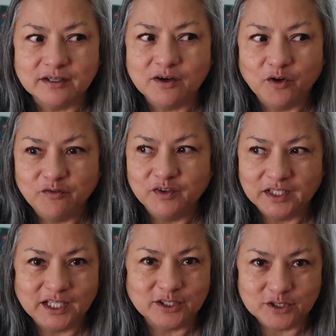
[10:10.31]
Uh,
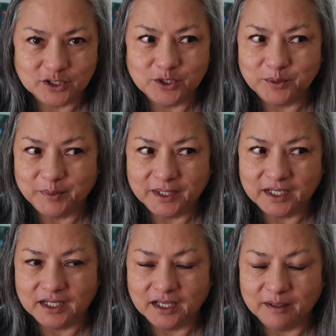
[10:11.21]
hopefully you do,
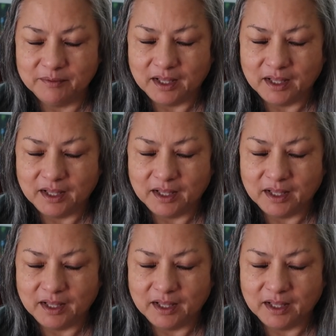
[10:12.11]
but um,